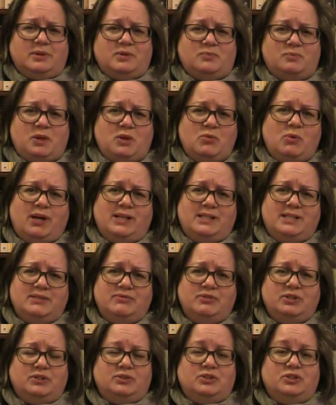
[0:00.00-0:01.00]
be quite
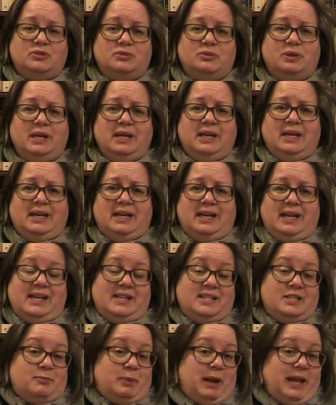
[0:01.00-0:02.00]
difficult to
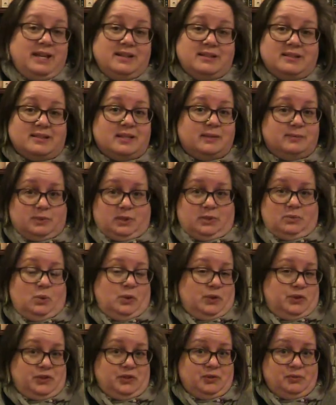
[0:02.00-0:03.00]
explain to someone
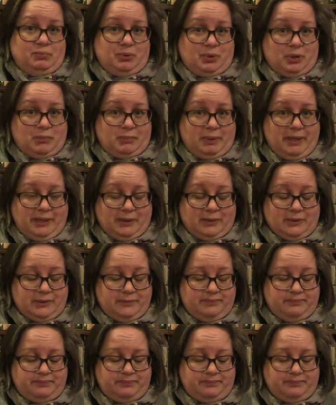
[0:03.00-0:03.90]
what's your book about.